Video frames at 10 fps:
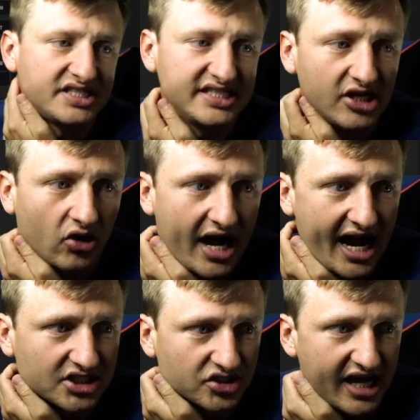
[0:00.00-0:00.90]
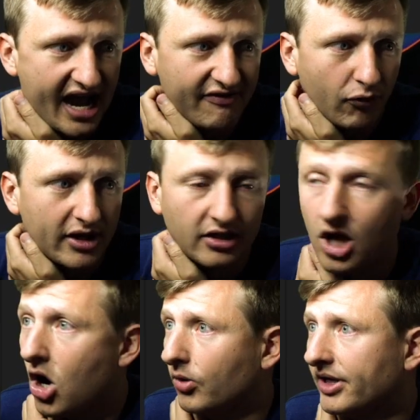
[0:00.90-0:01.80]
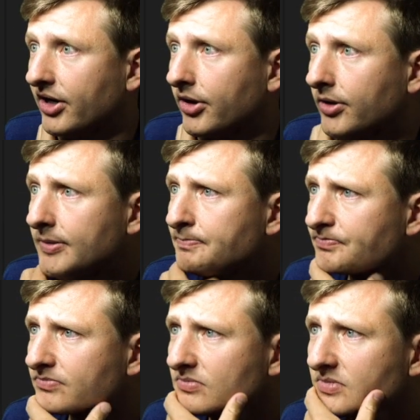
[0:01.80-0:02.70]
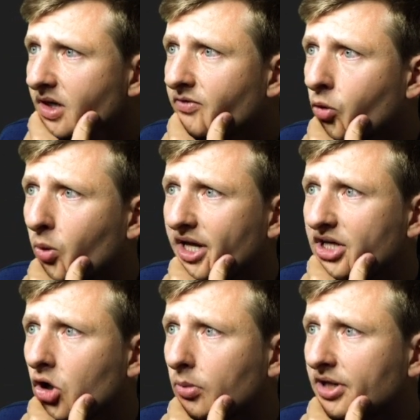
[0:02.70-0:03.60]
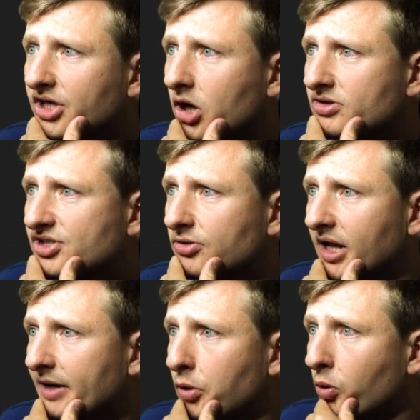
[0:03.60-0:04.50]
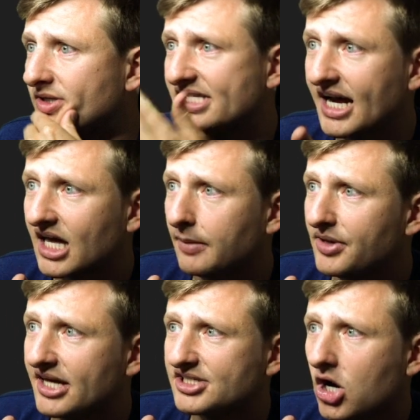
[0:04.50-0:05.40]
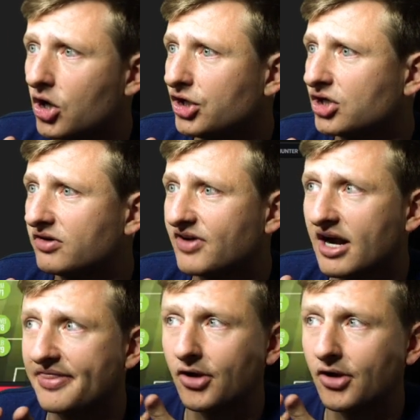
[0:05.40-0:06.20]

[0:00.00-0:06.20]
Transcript: is still actually halfway low here for what he normally goes to. Like what we said a couple days ago, you could have gotten